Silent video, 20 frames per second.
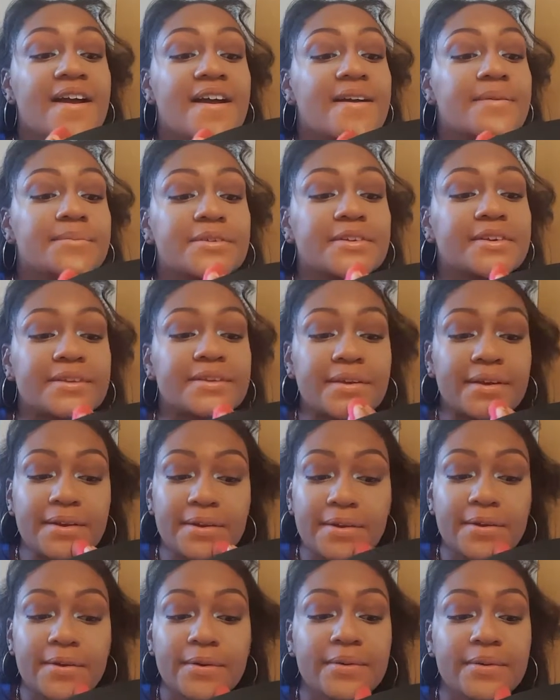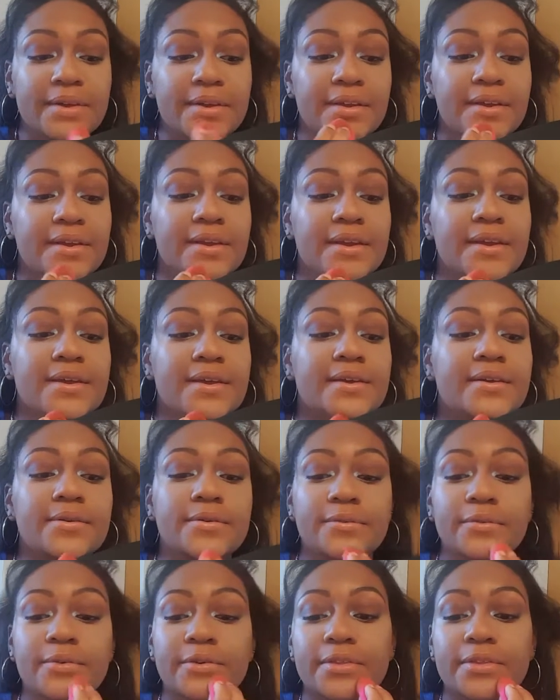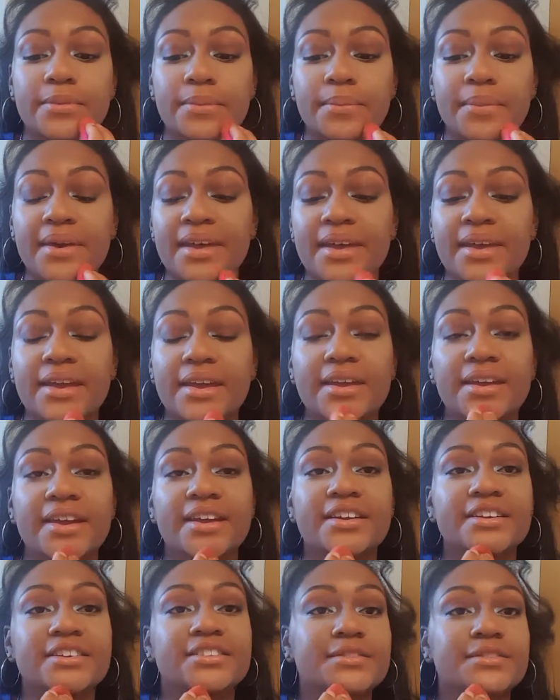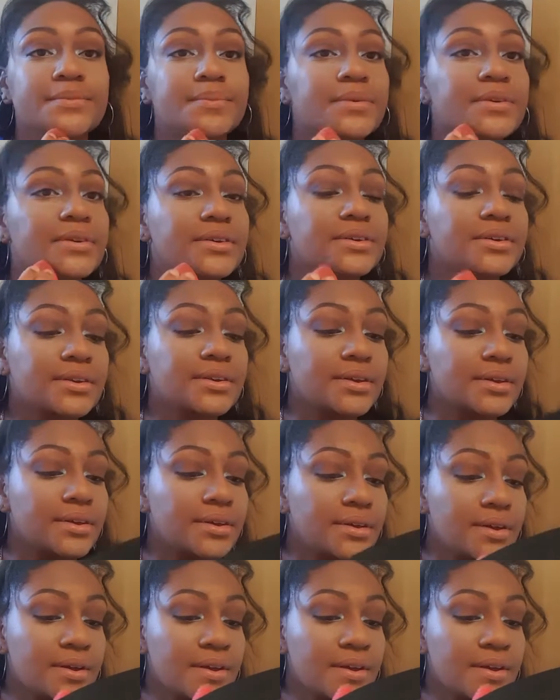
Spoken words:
I'm just gonna go in with my Airspun